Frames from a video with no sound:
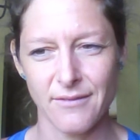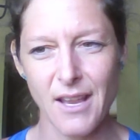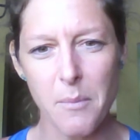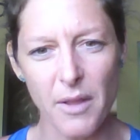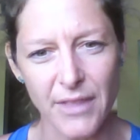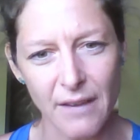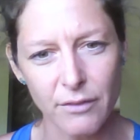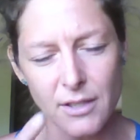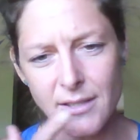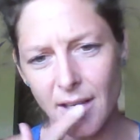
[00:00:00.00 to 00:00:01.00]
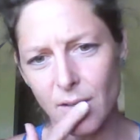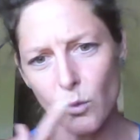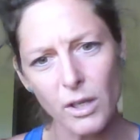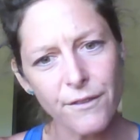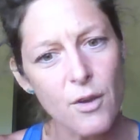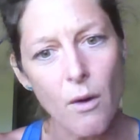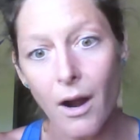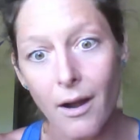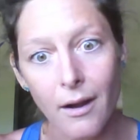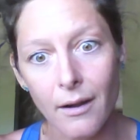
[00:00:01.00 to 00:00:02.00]
Think about that for a second. What if you
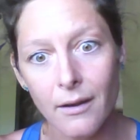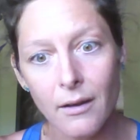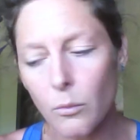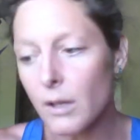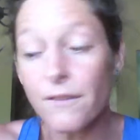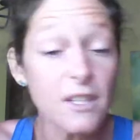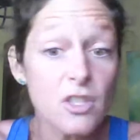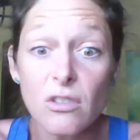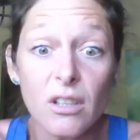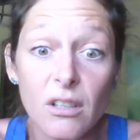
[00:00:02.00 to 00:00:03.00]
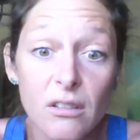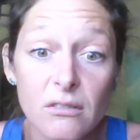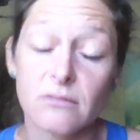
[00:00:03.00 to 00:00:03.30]
are? What if it's true?